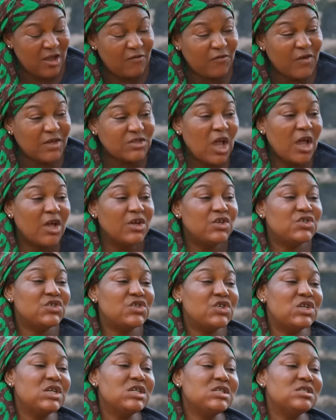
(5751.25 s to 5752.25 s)
In fact,
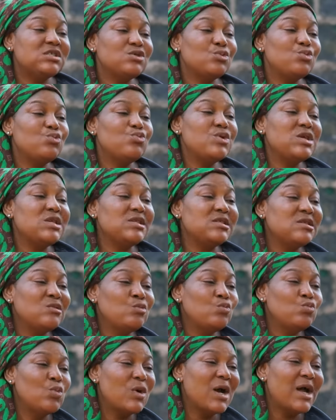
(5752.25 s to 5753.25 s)
she is the
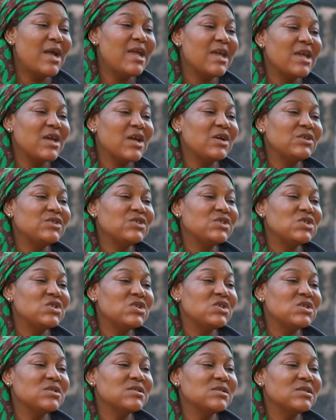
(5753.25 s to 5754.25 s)
reason why
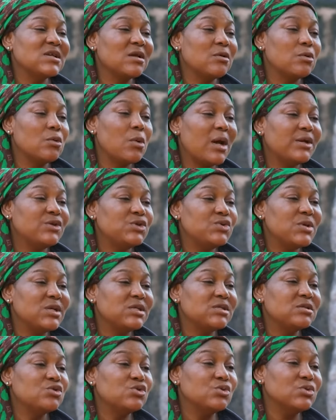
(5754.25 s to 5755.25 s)
Kachi is a graduate